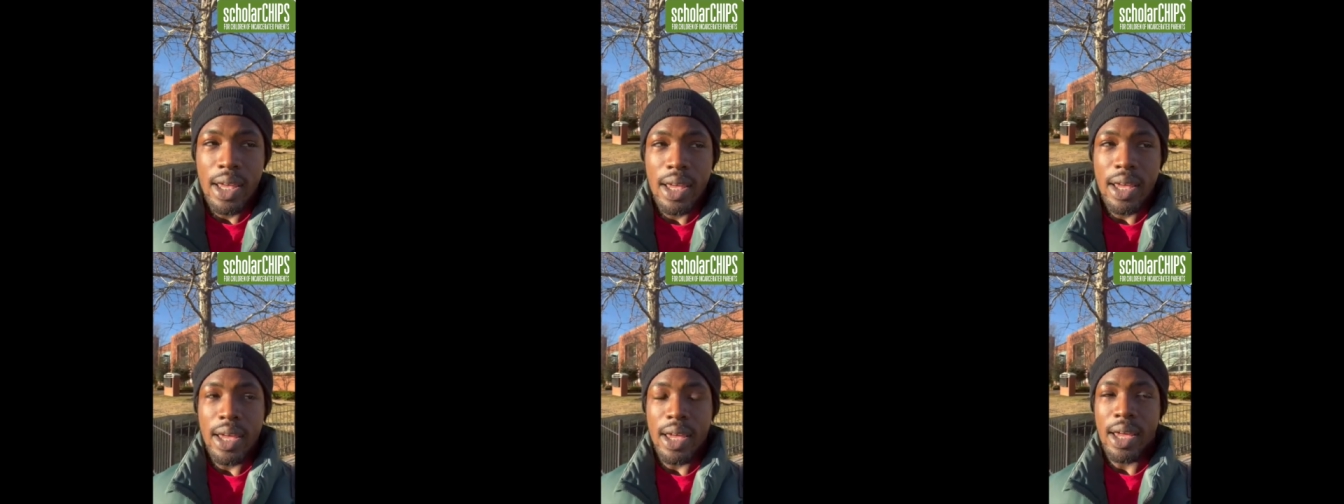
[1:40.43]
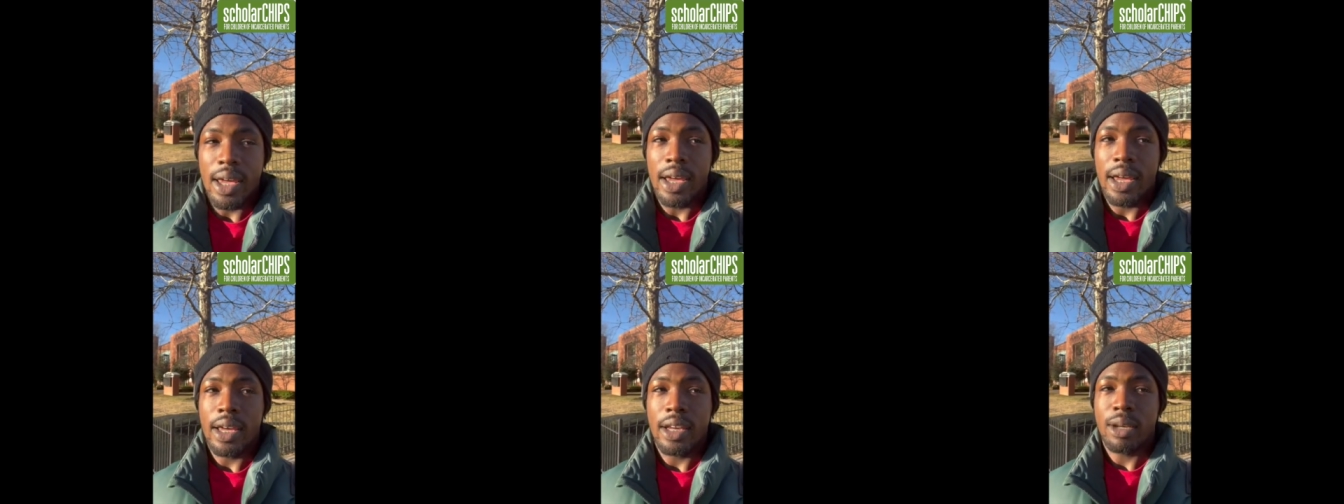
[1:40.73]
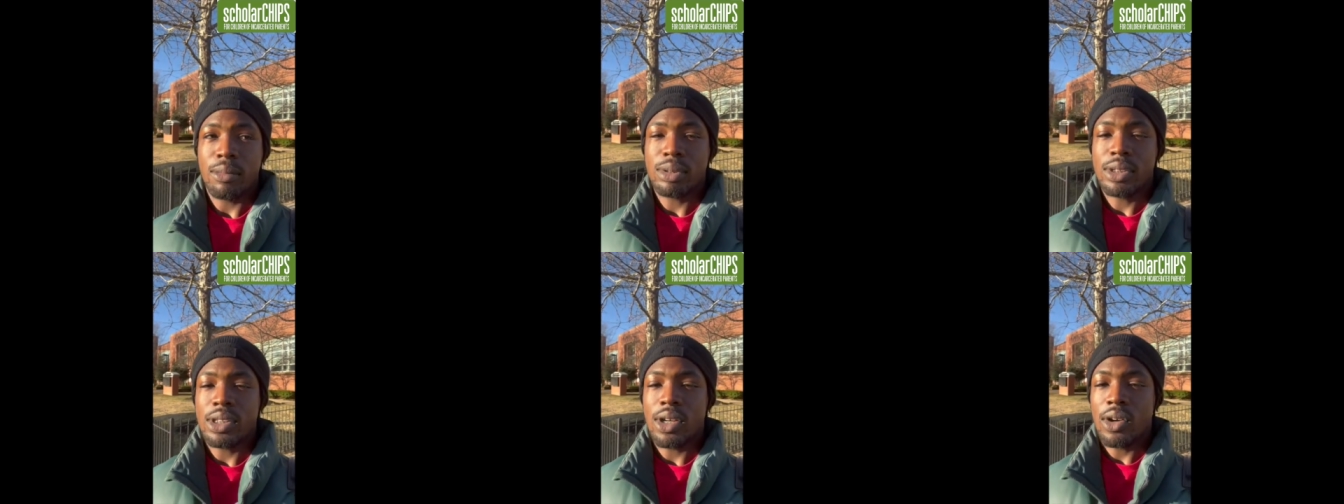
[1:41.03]
and
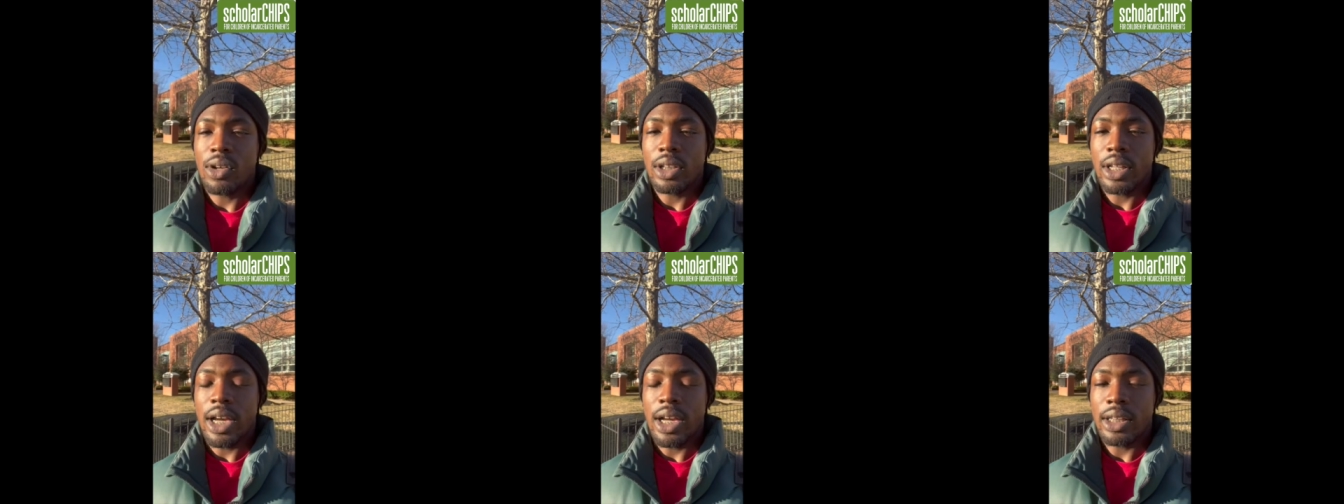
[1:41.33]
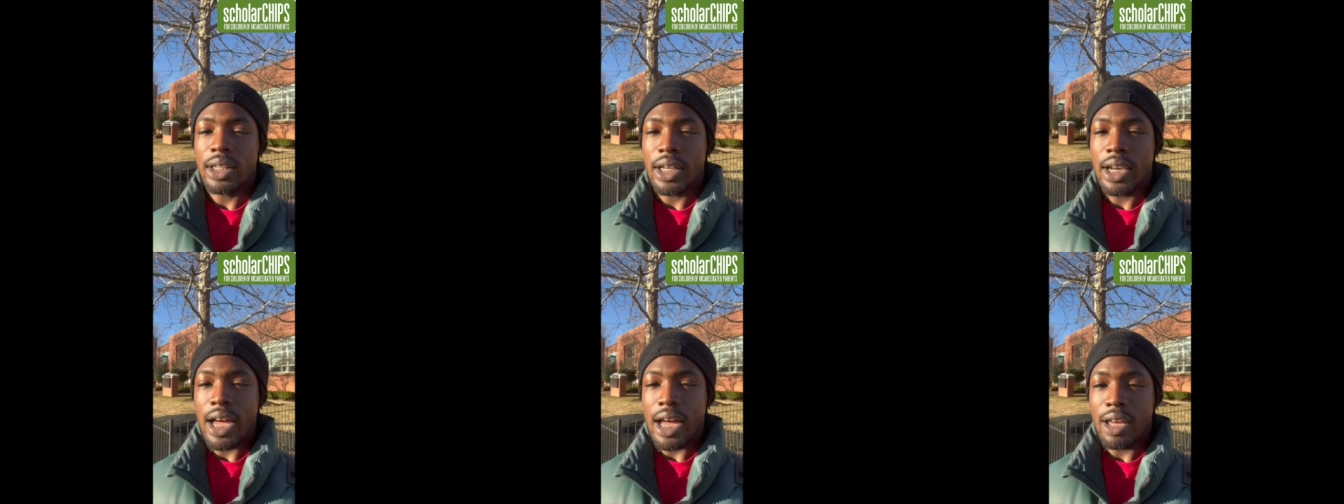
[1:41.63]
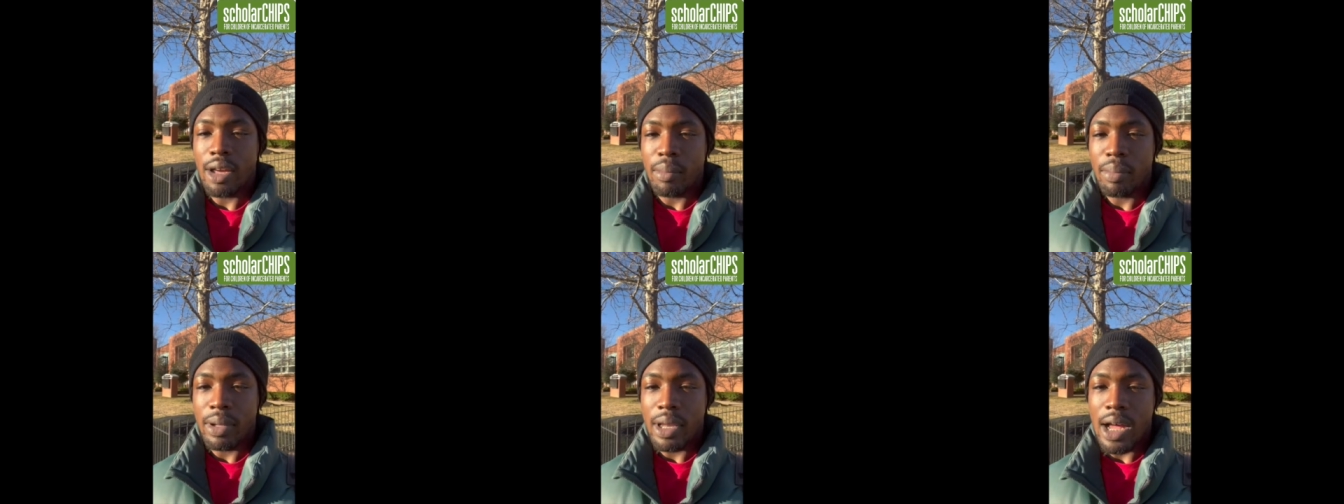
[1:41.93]
I'm so glad that I
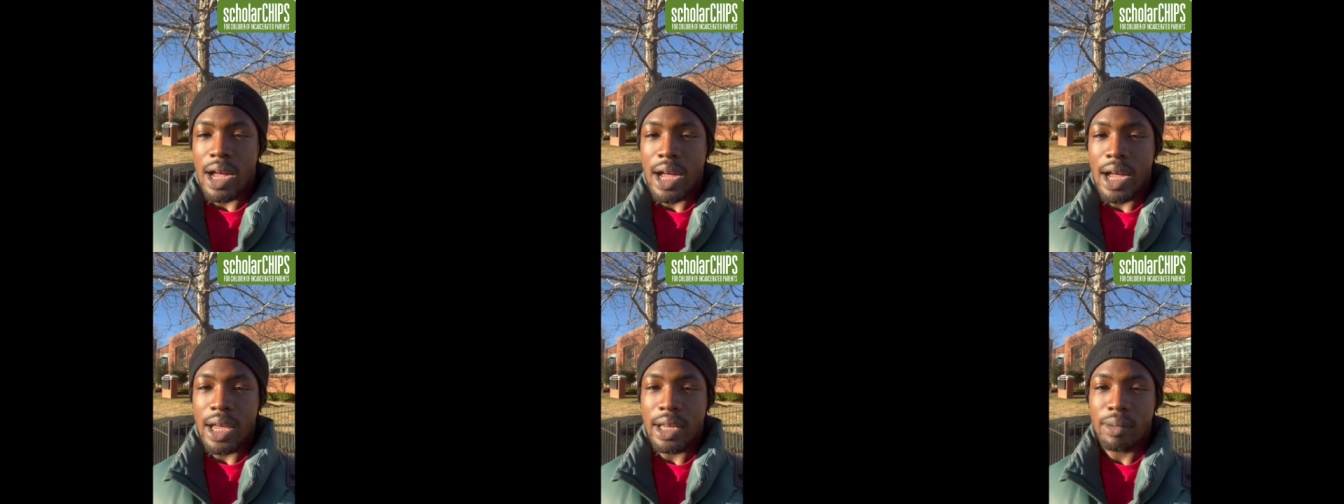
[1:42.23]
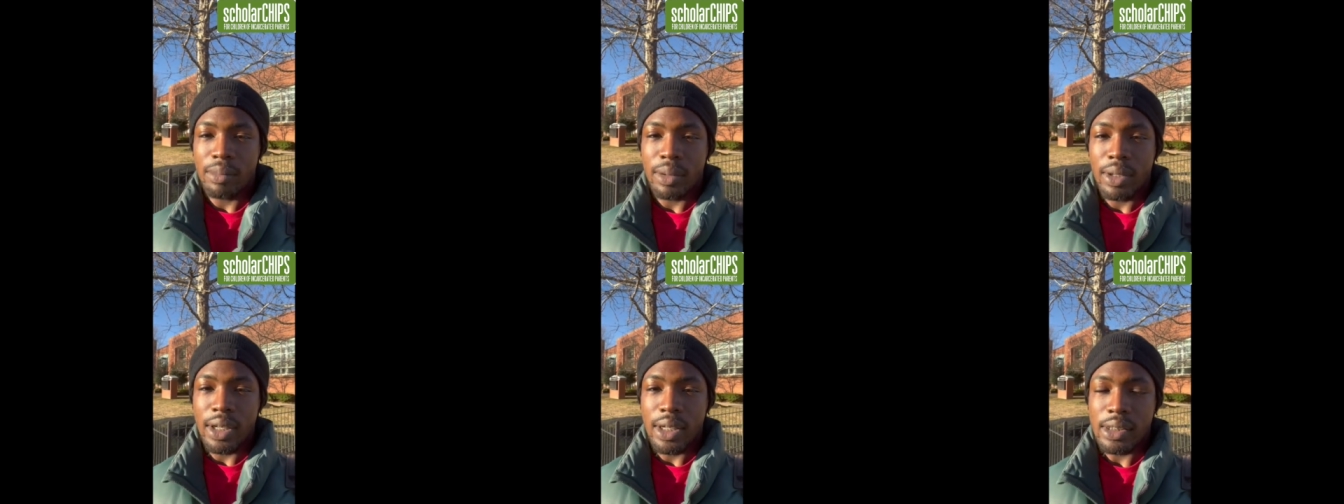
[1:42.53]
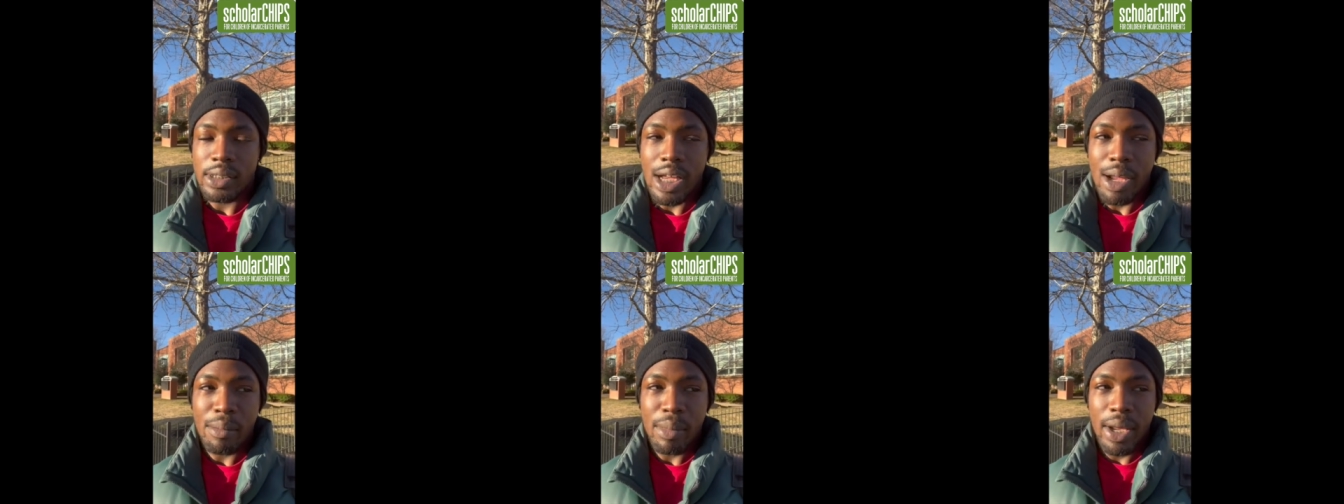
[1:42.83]
applied
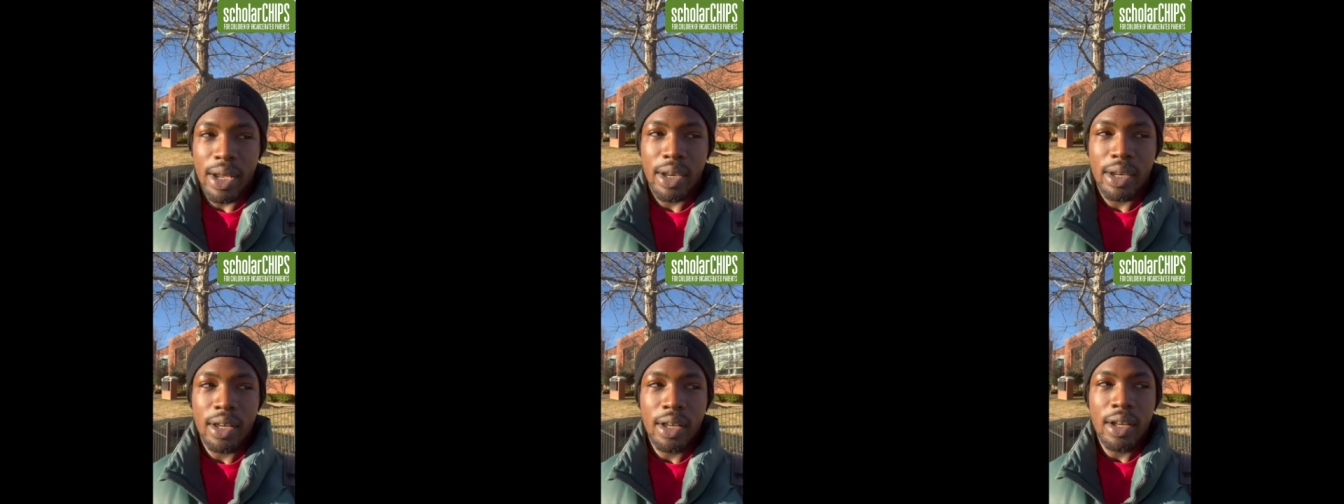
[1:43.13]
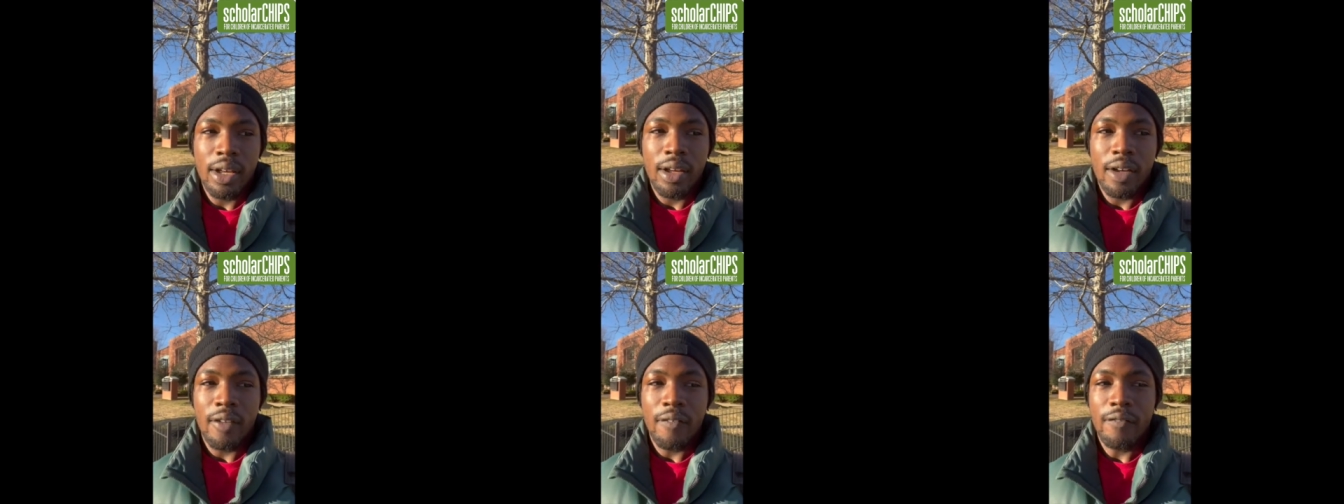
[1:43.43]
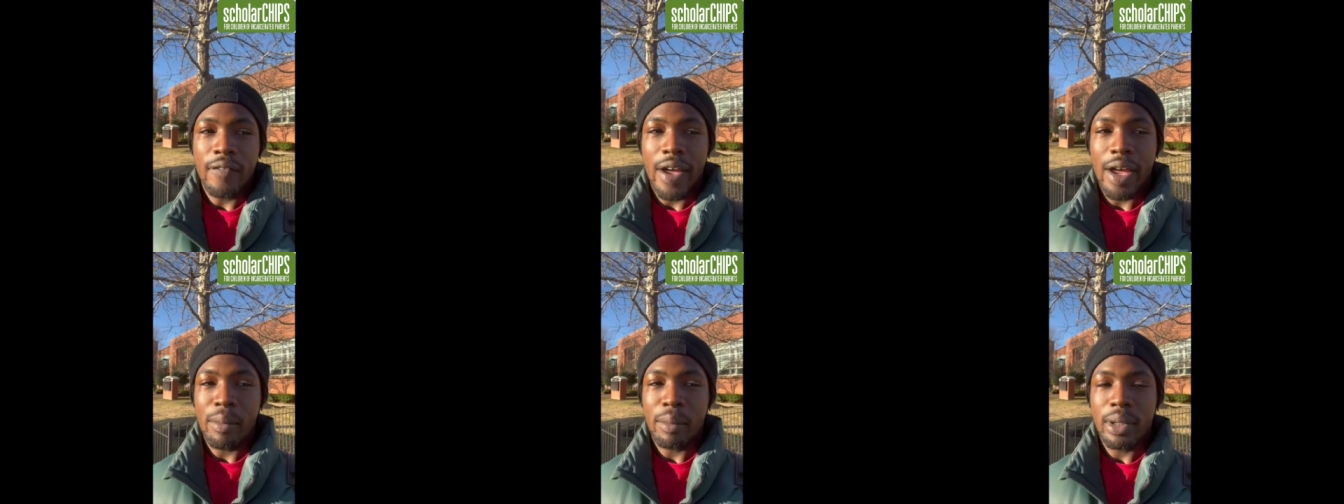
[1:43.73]
because I met a
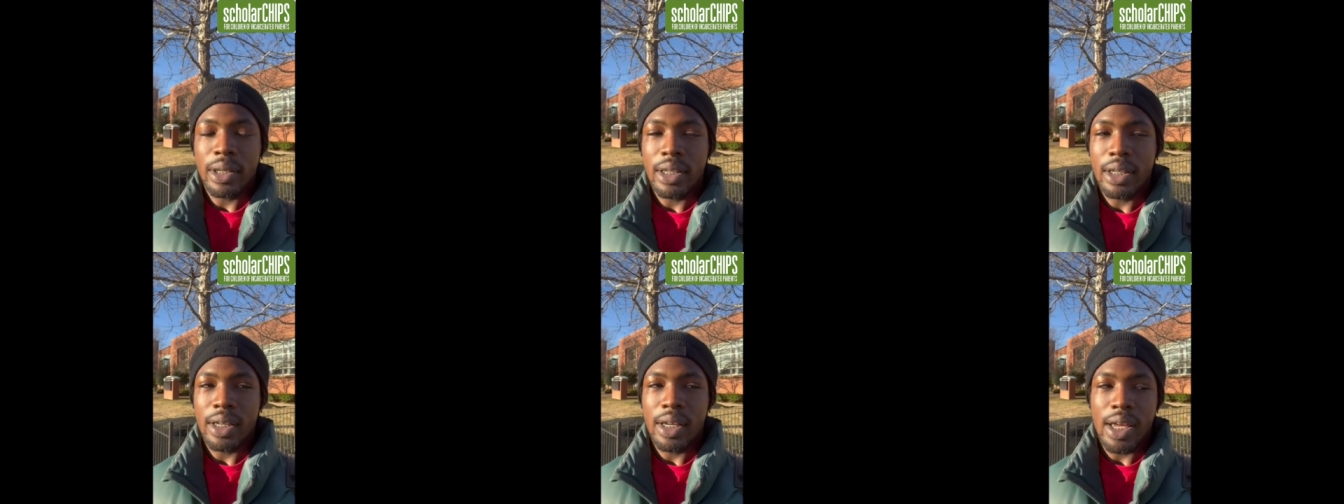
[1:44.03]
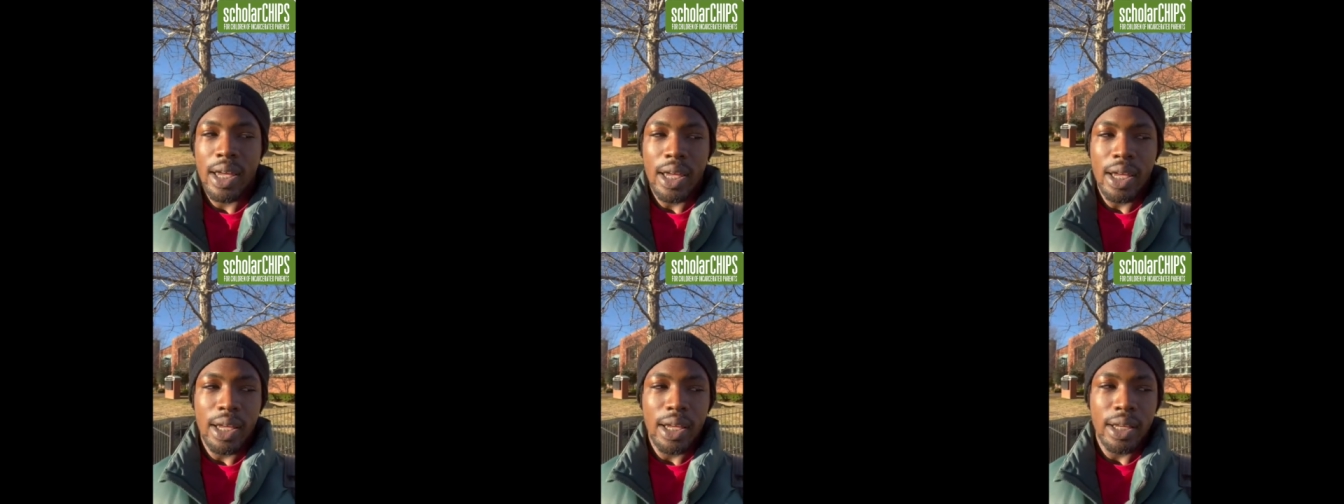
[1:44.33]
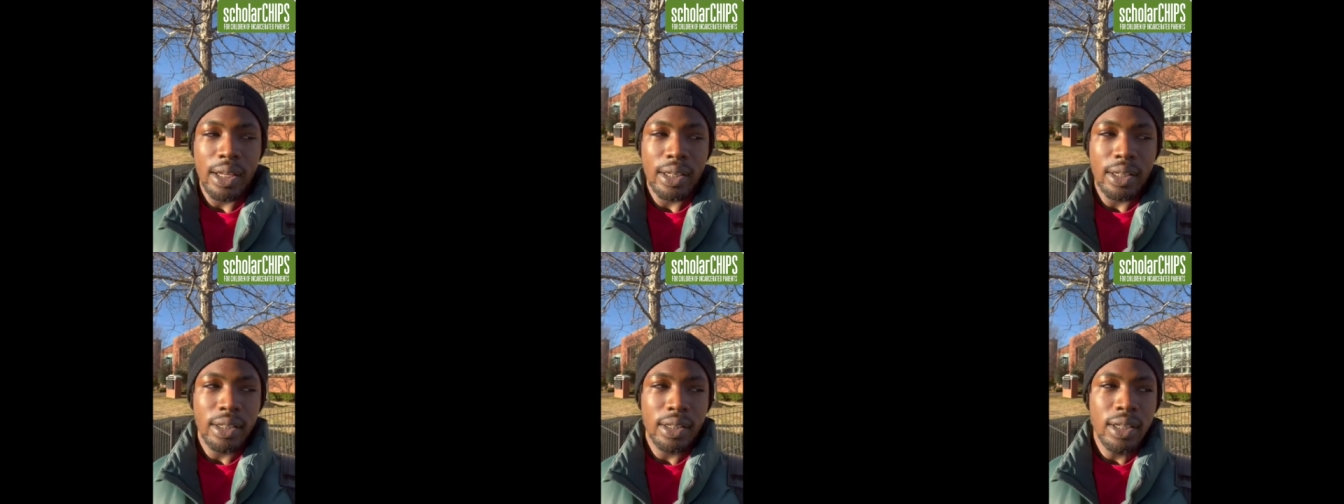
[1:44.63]
family
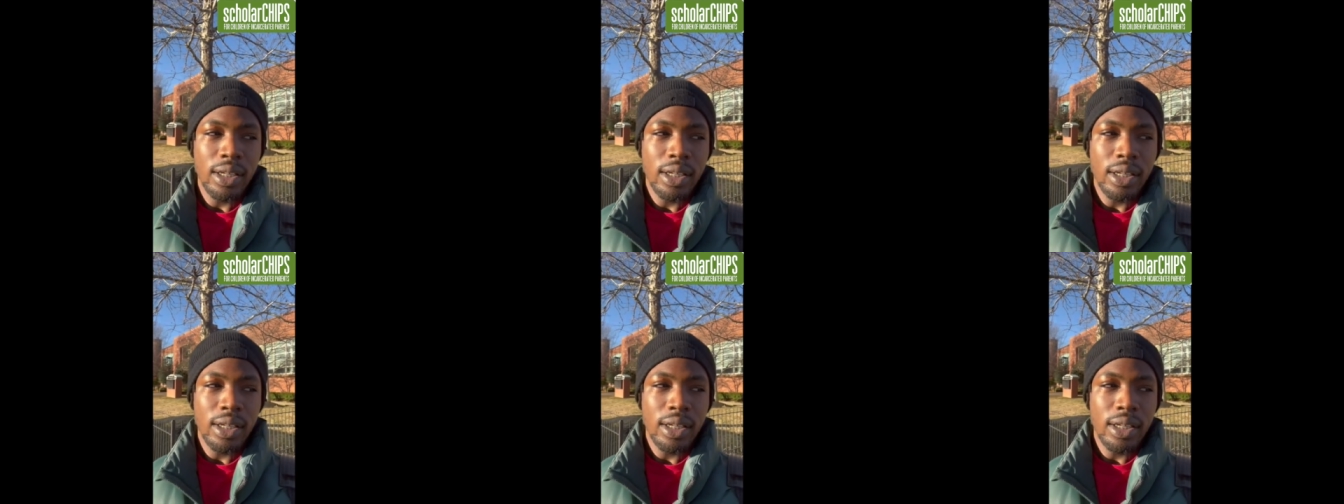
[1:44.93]
and